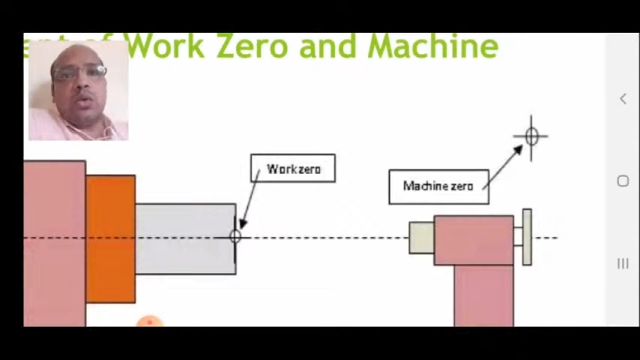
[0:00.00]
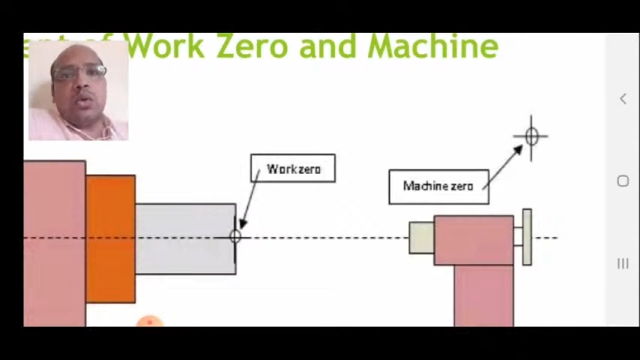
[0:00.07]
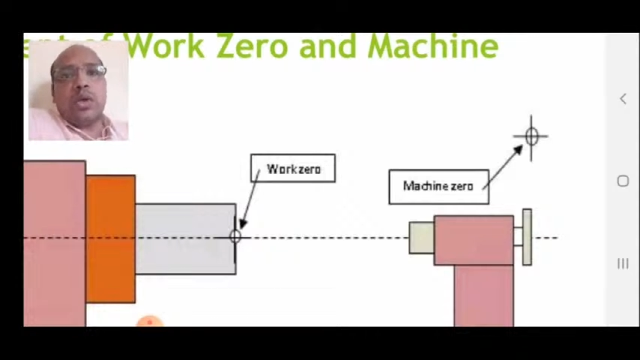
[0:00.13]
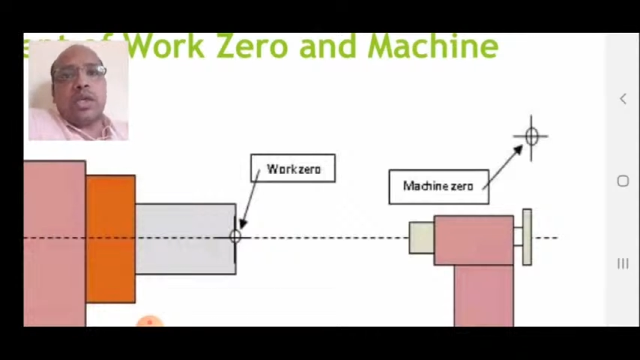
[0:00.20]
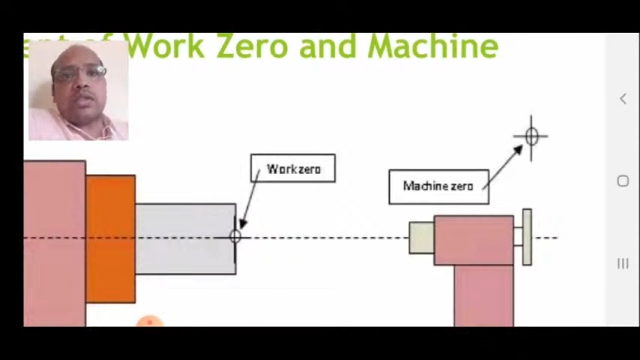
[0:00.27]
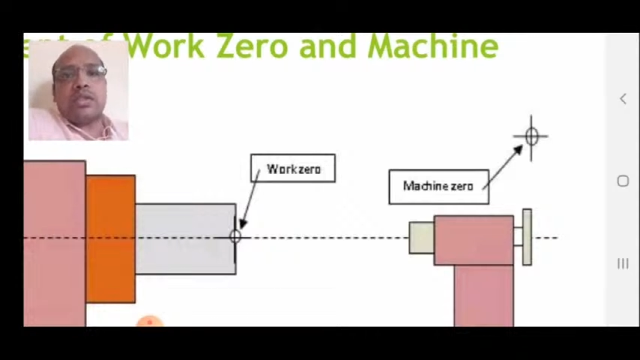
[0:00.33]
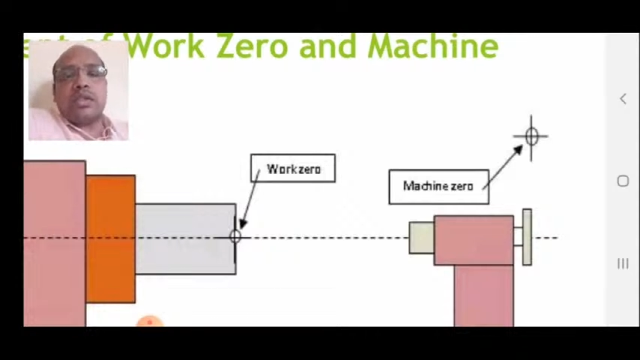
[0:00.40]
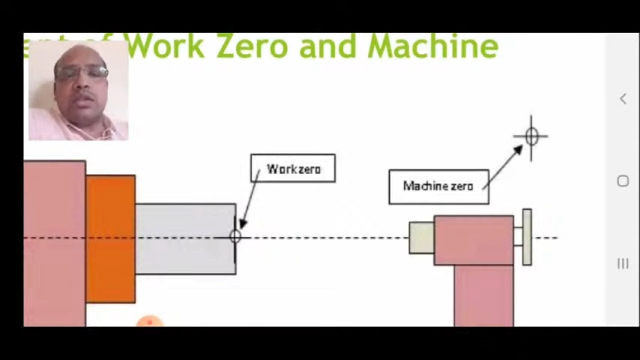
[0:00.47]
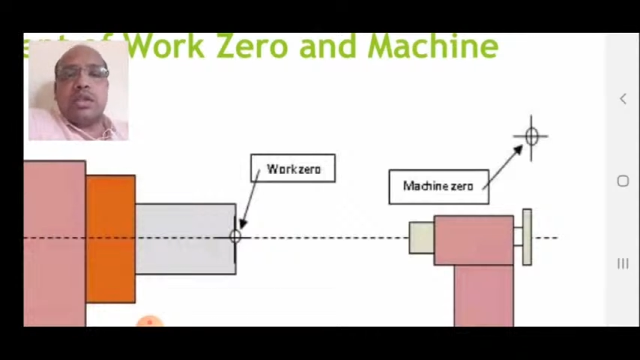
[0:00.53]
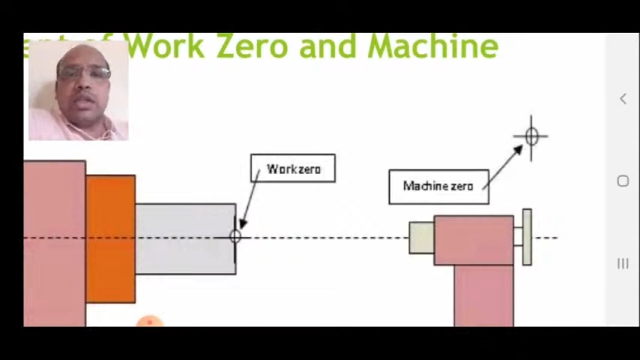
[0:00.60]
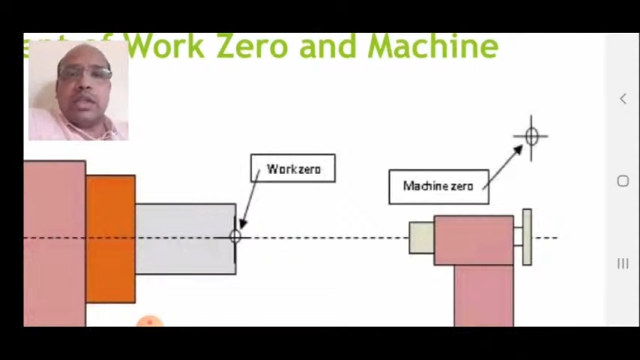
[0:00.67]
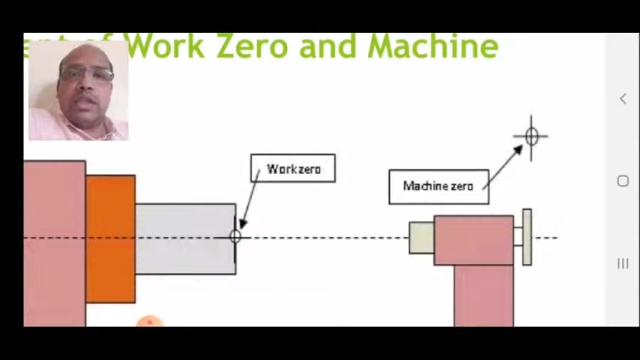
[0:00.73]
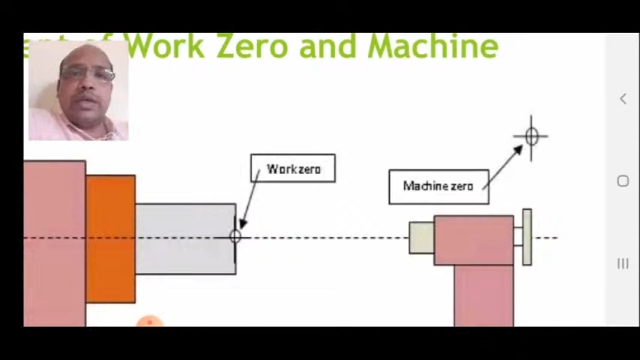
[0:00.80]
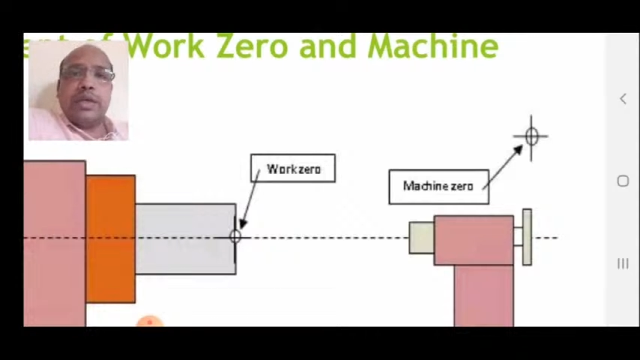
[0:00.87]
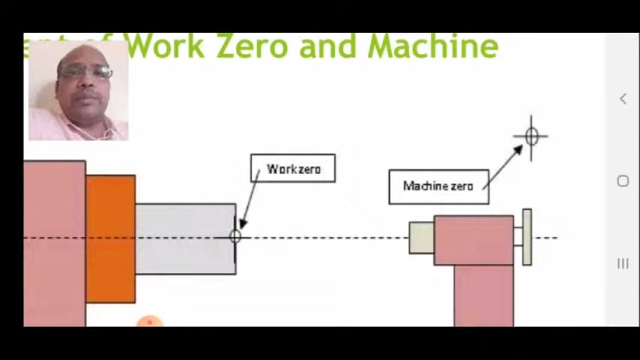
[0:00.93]

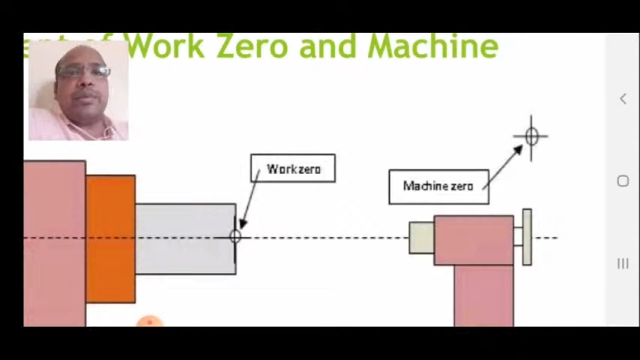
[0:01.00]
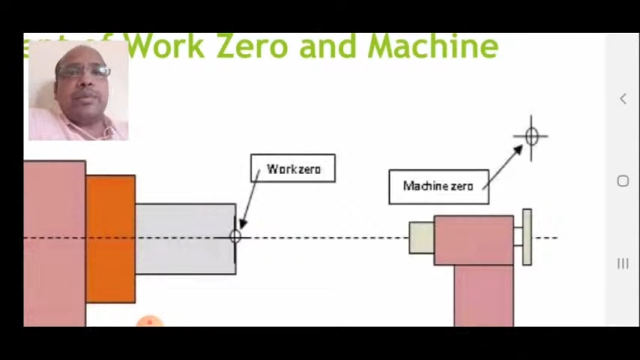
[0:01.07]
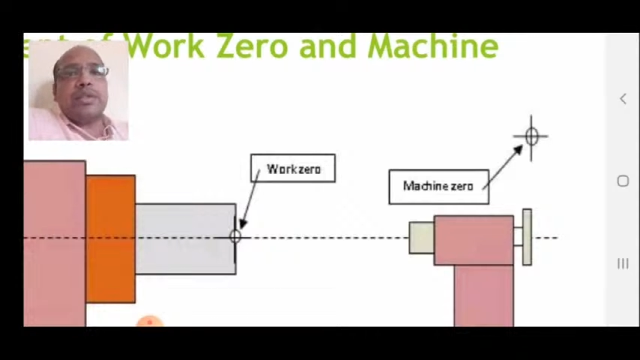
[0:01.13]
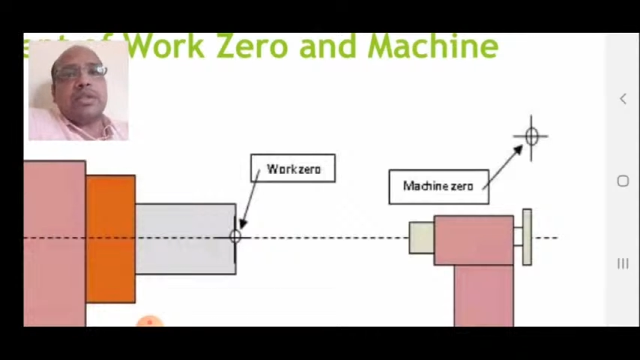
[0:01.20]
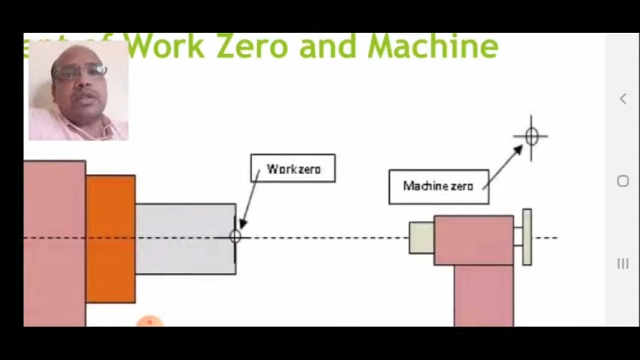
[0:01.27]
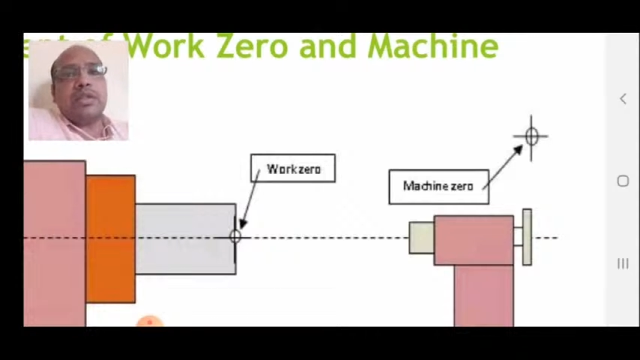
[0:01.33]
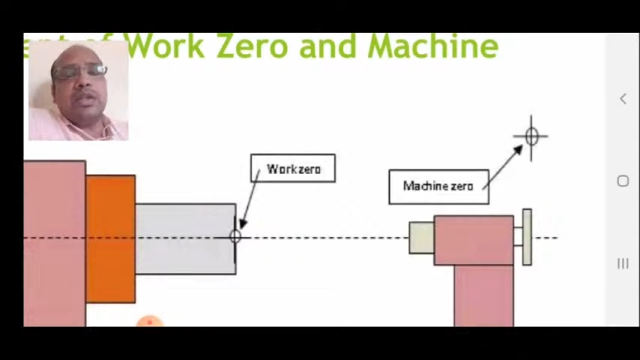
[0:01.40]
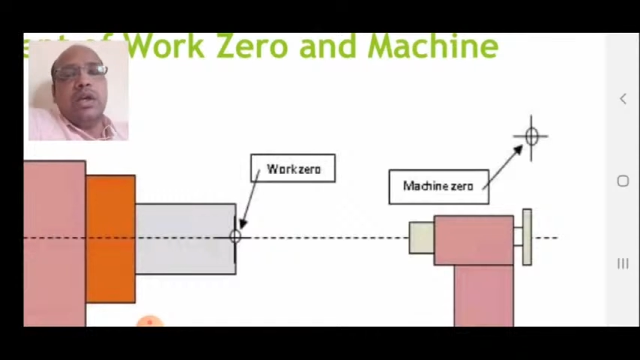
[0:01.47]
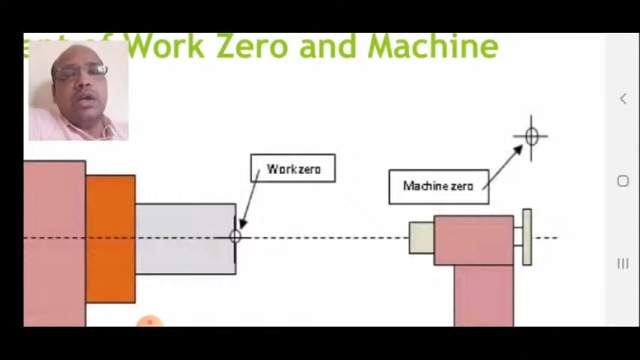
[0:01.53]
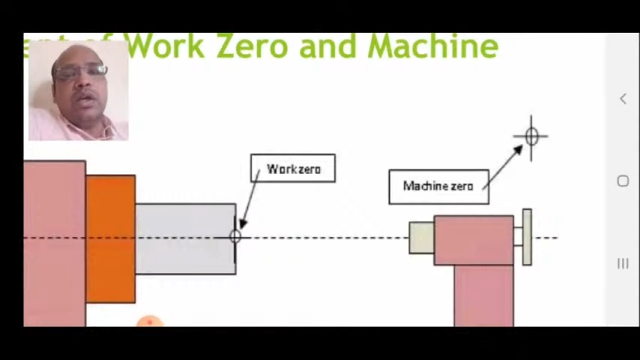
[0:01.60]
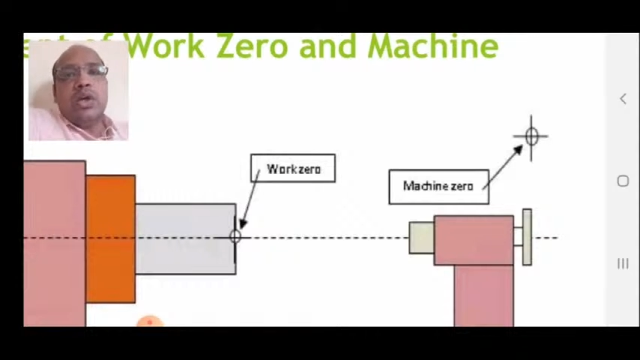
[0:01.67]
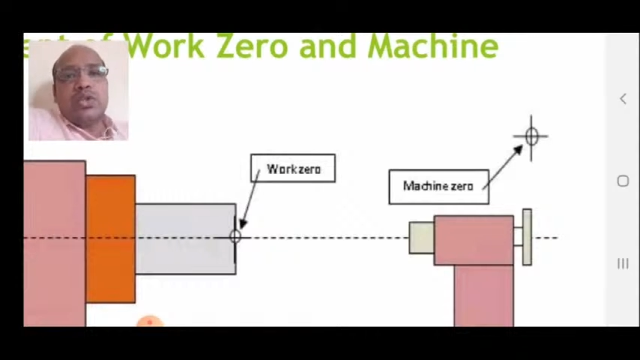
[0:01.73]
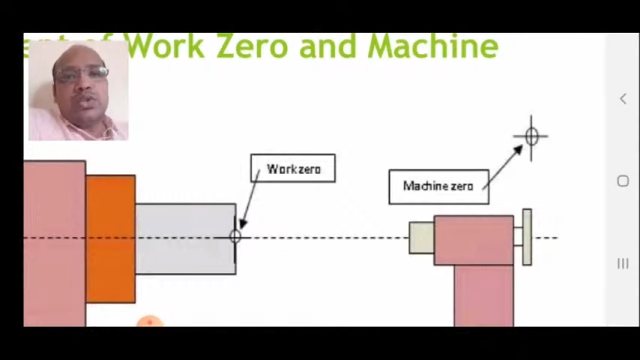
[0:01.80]
location in a machine.